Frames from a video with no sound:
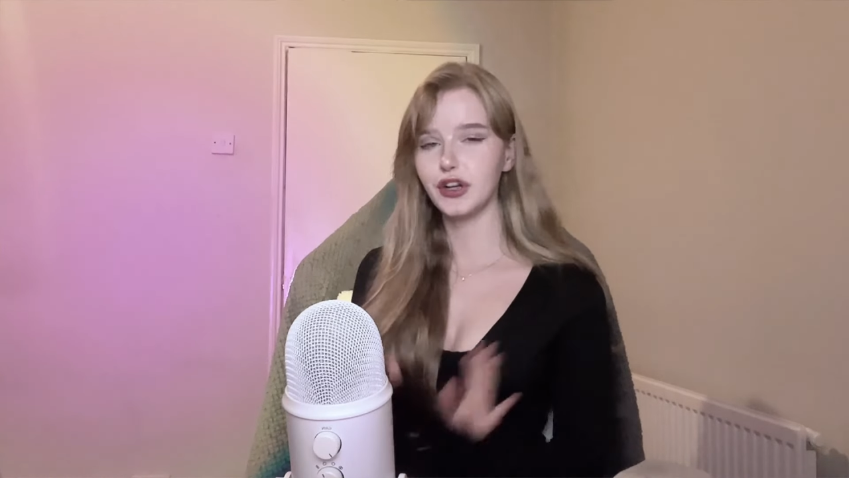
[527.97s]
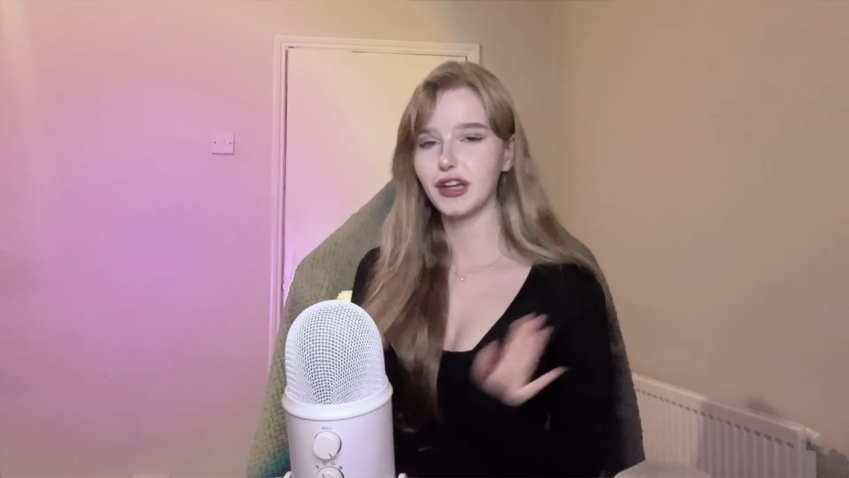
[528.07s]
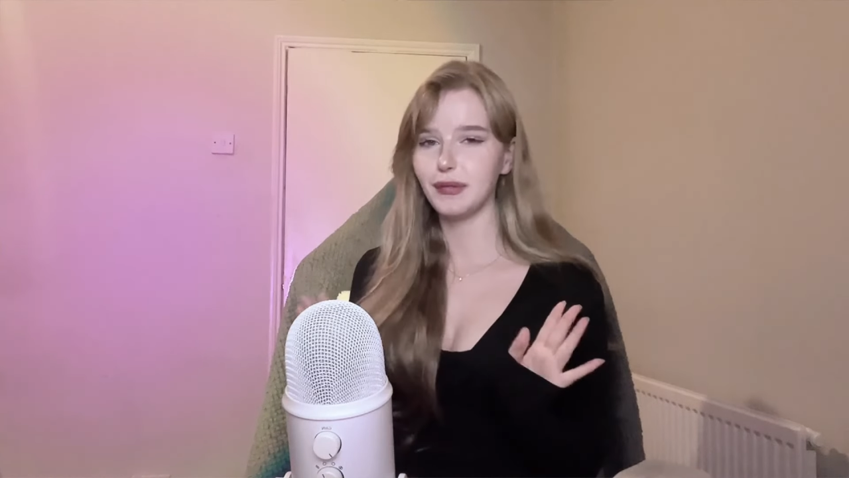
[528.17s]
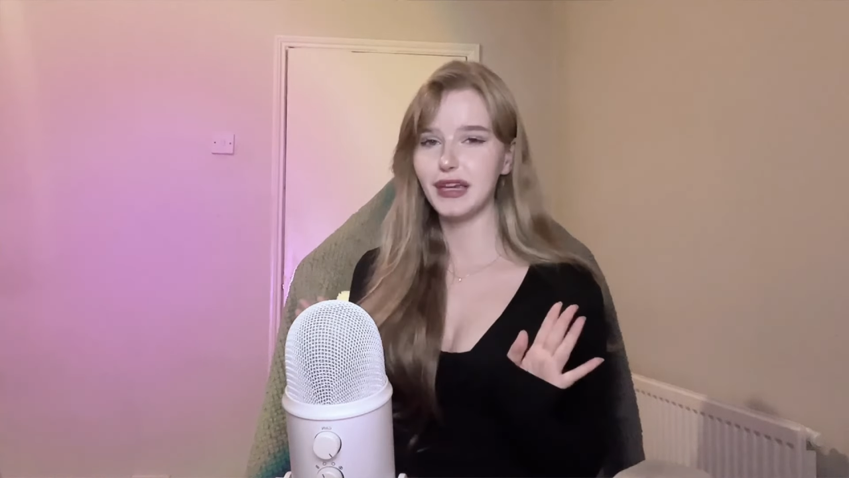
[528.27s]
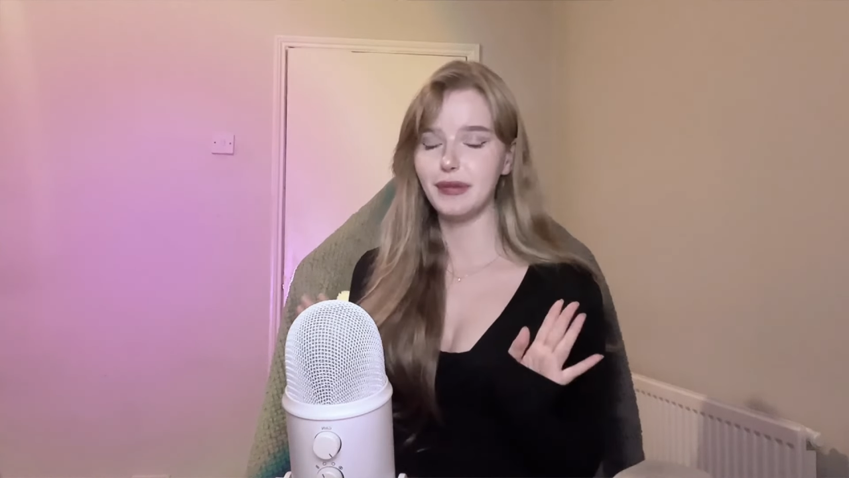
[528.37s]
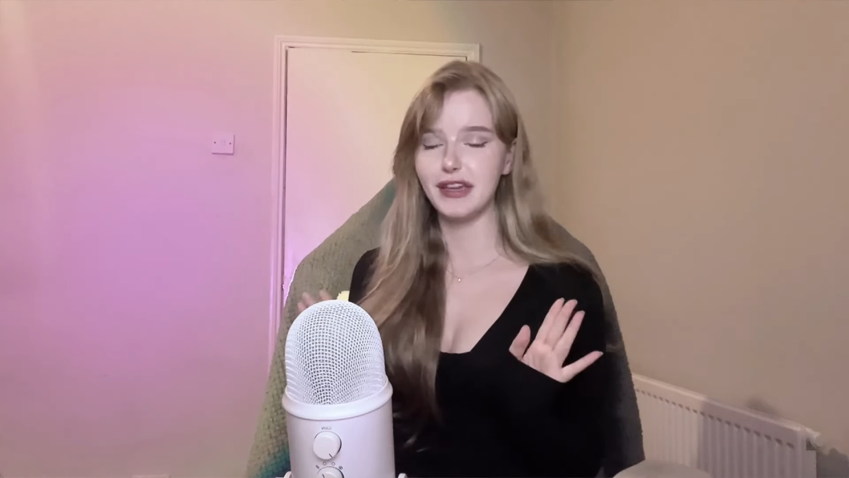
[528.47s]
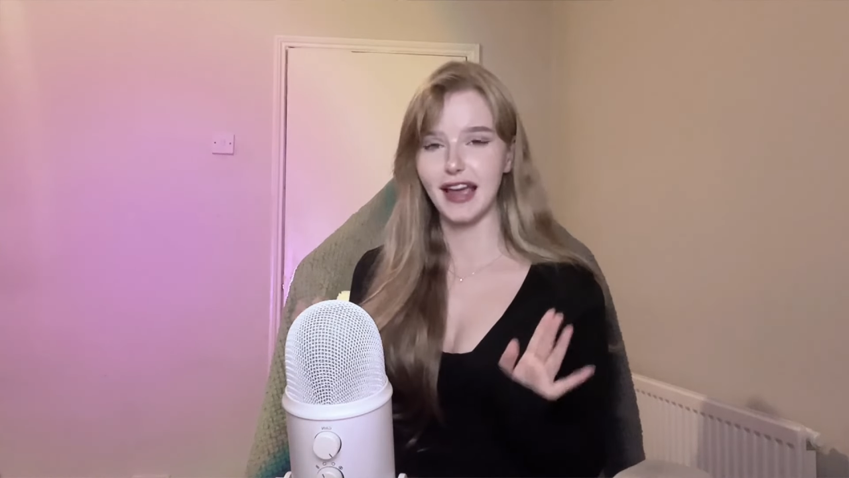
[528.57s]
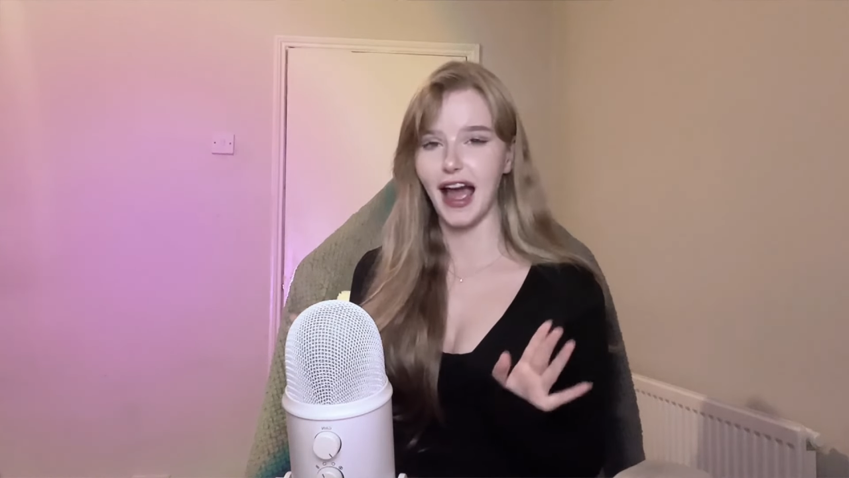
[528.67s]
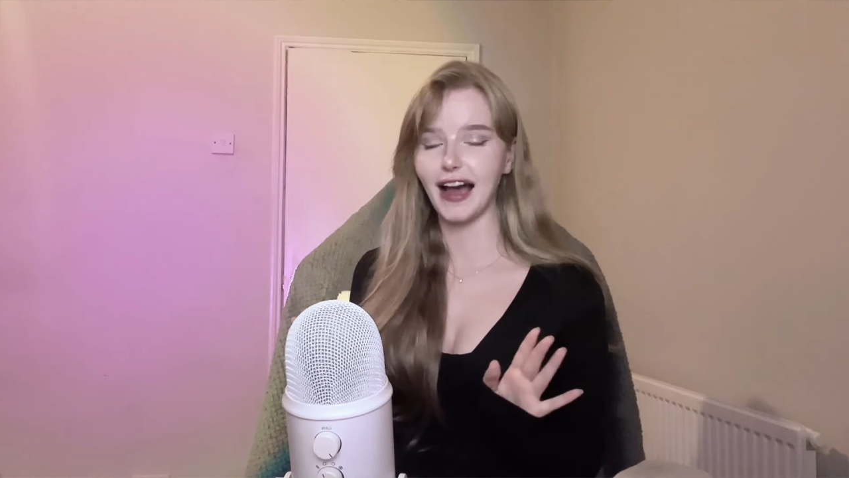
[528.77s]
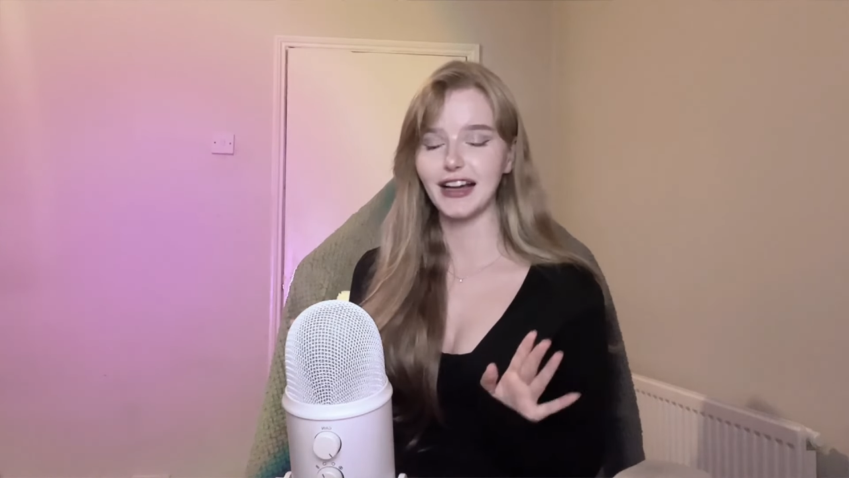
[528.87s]
Look at me
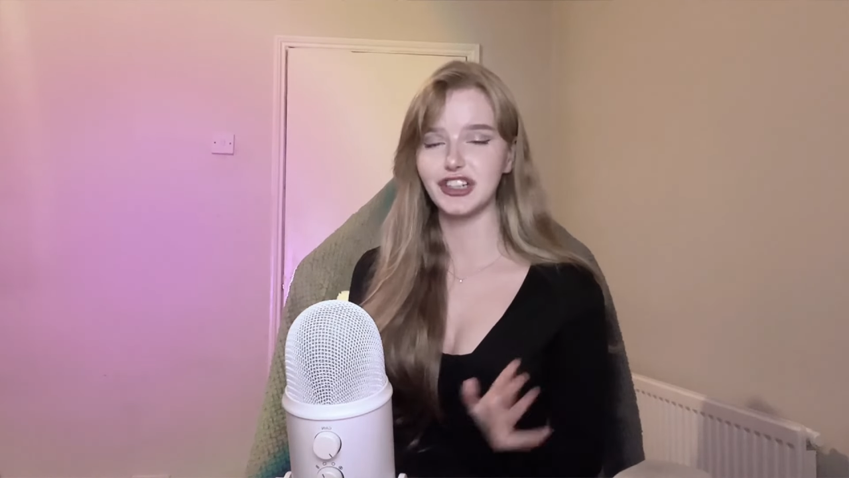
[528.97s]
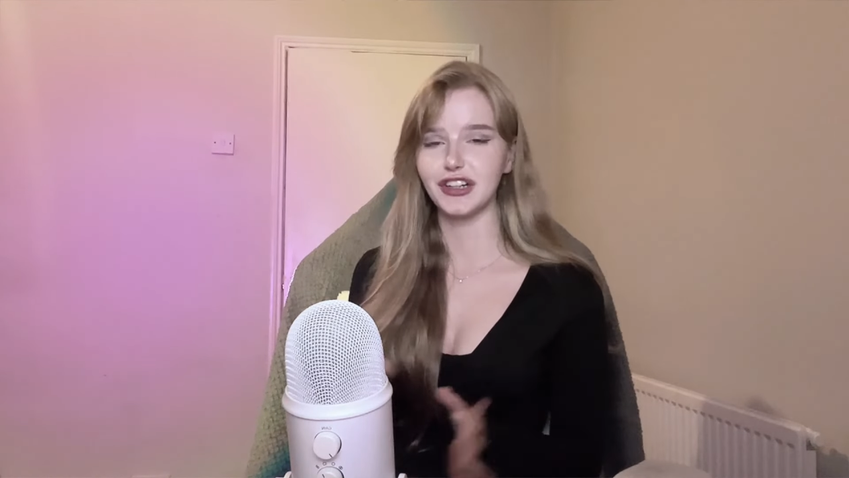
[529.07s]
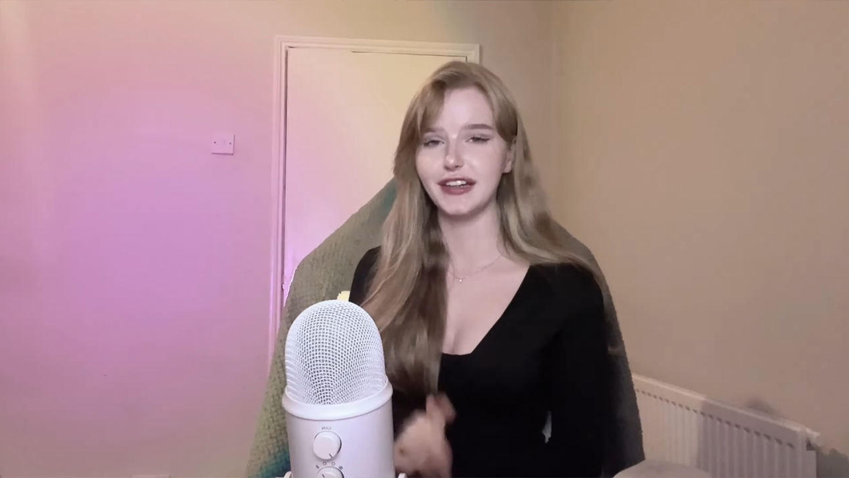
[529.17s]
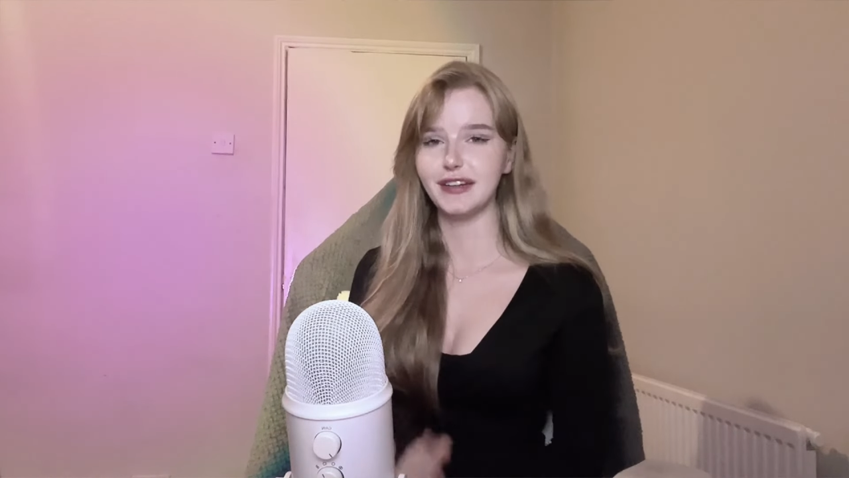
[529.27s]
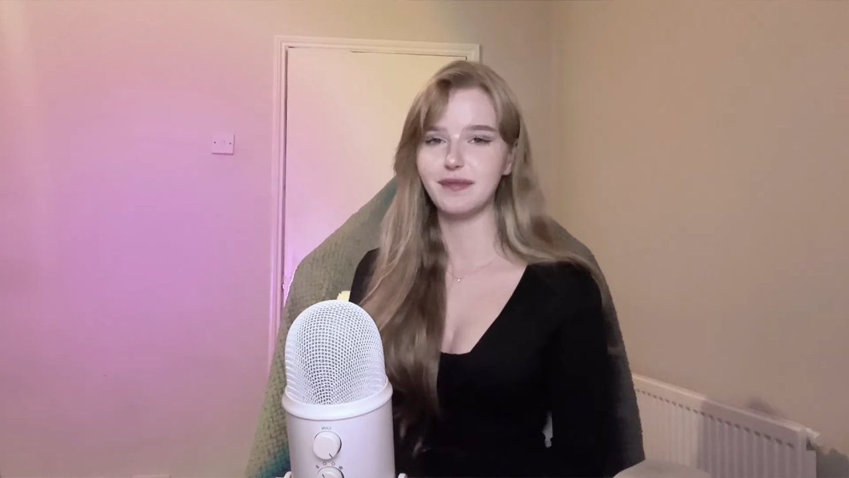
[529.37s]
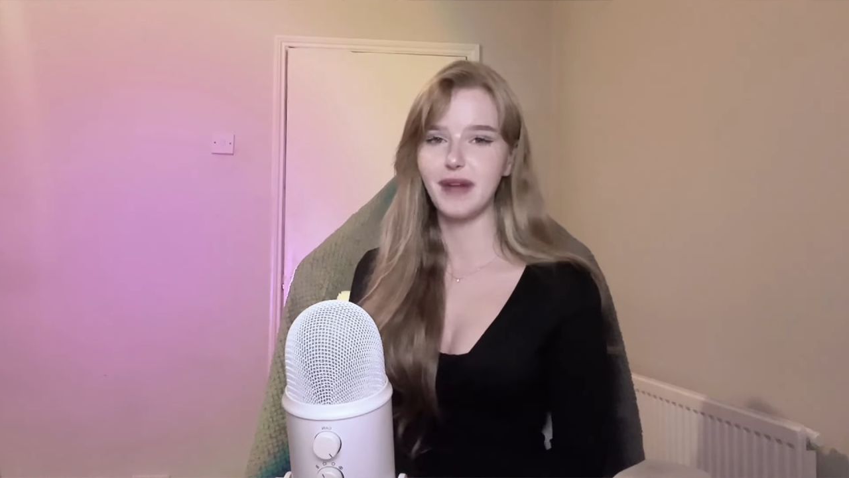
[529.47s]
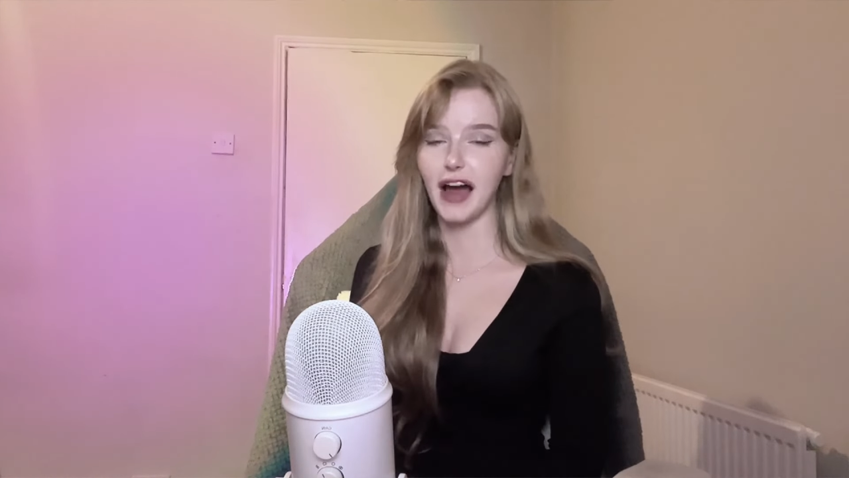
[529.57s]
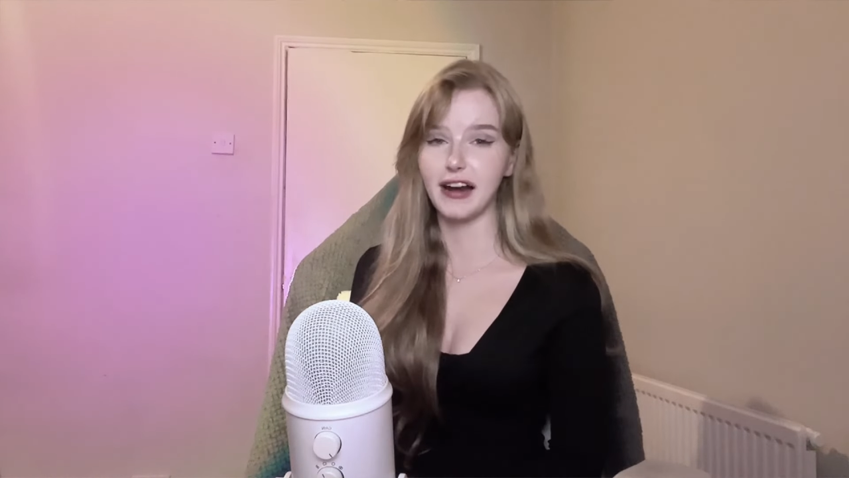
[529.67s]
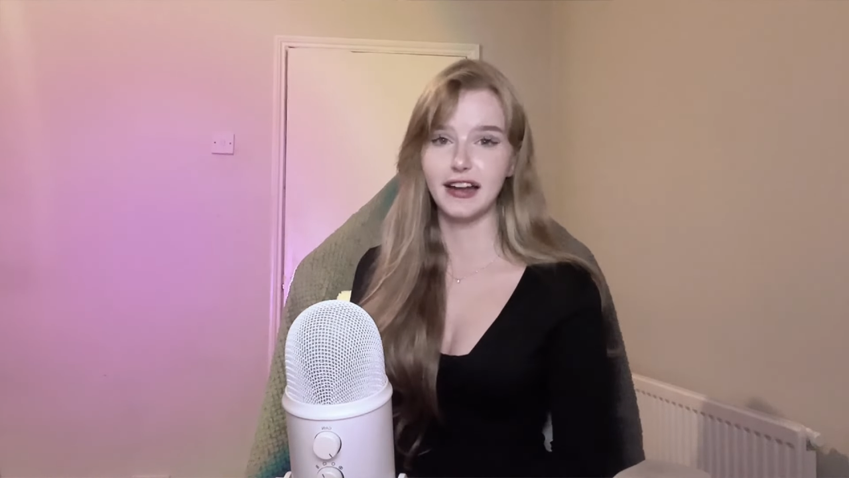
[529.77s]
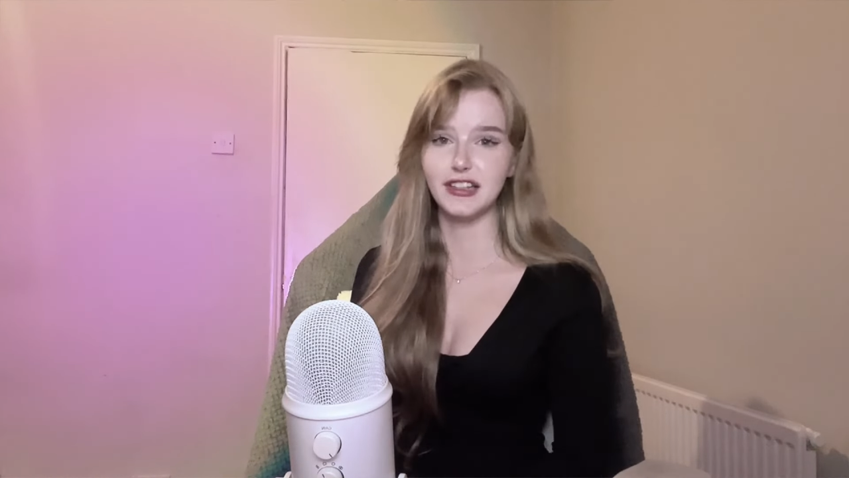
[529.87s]
being actually
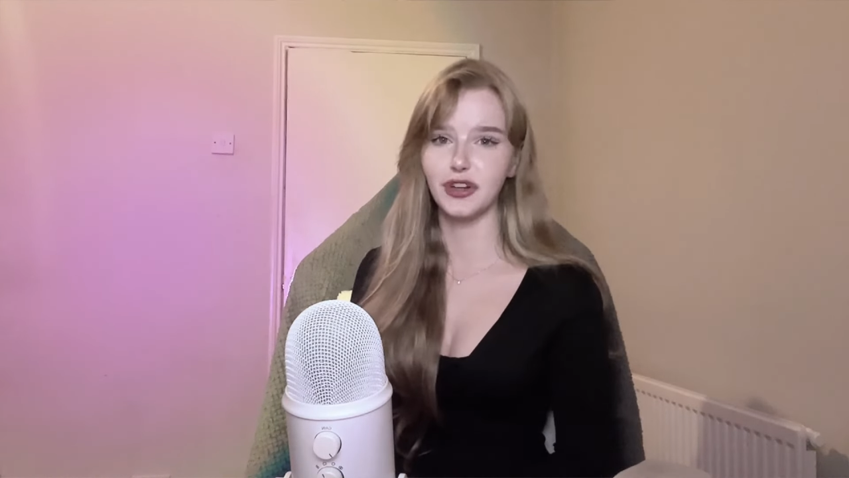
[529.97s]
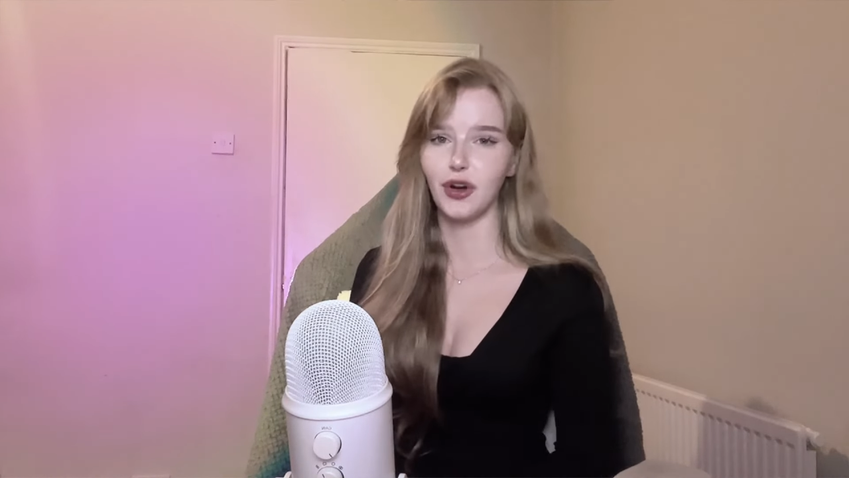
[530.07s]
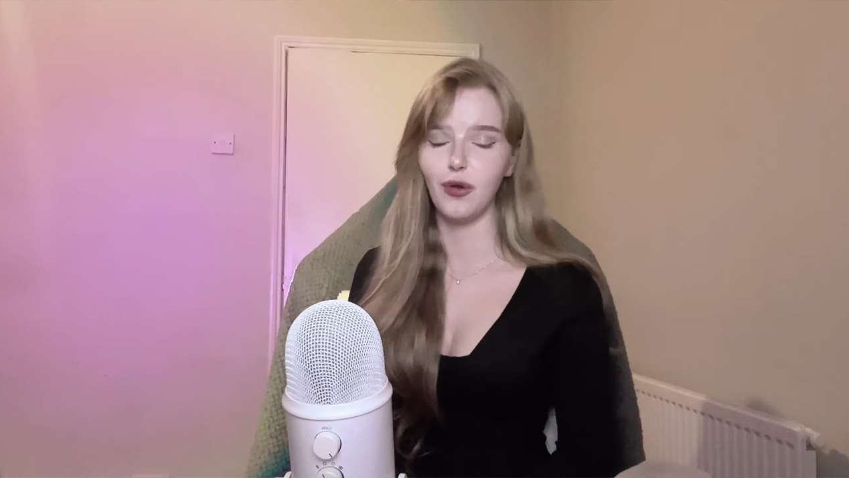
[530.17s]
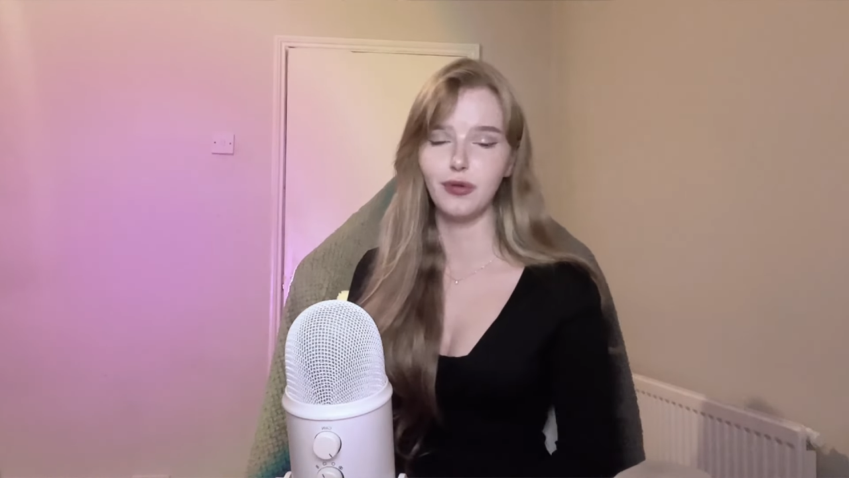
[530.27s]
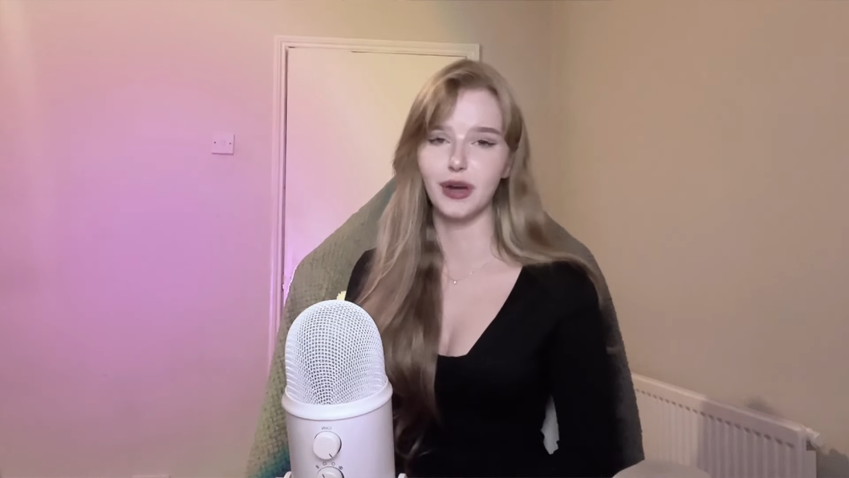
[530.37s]
analytical.